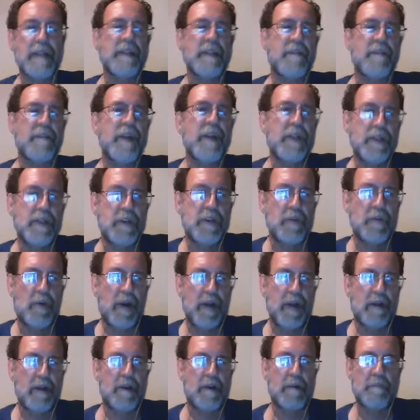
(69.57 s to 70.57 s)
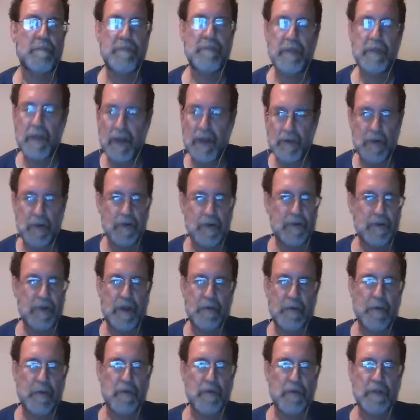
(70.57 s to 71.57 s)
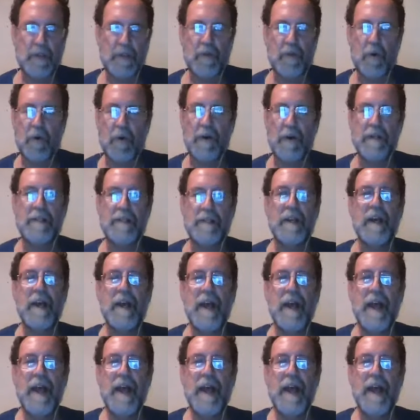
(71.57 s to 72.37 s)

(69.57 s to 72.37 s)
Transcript: as a fiction writer. I wrote stories